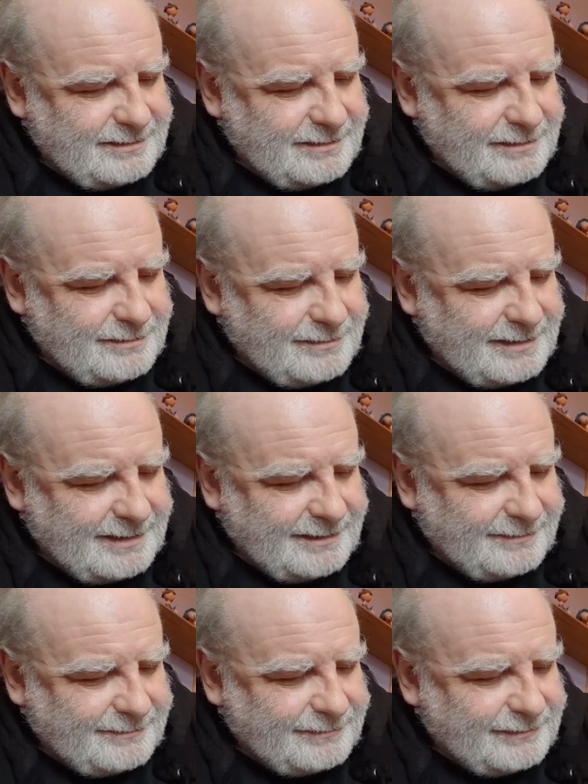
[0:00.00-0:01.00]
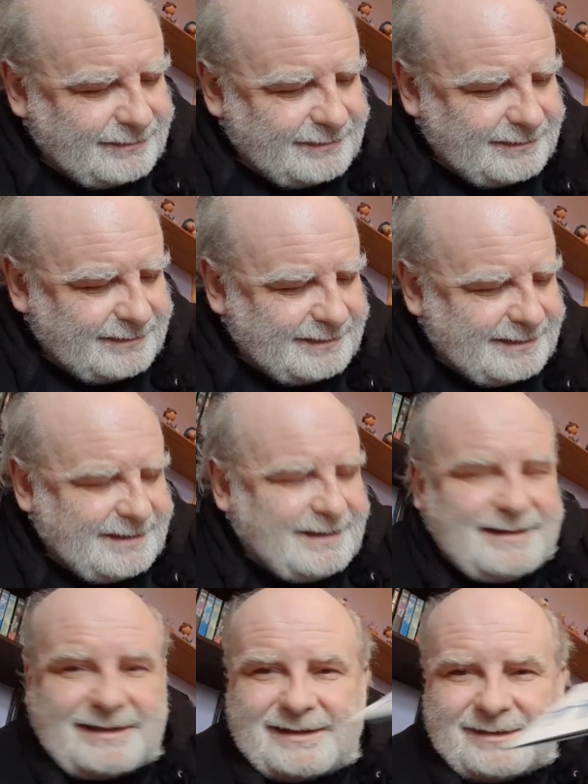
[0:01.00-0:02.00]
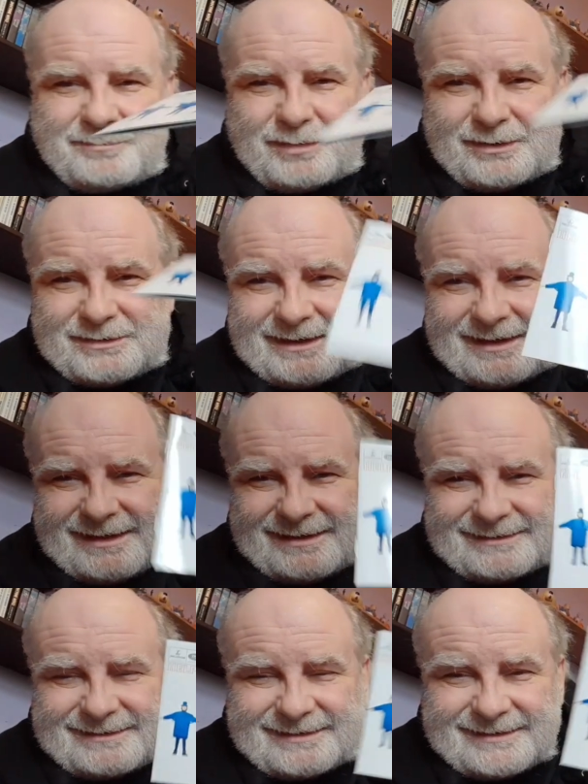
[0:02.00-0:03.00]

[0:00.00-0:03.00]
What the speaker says: you have a little booklet.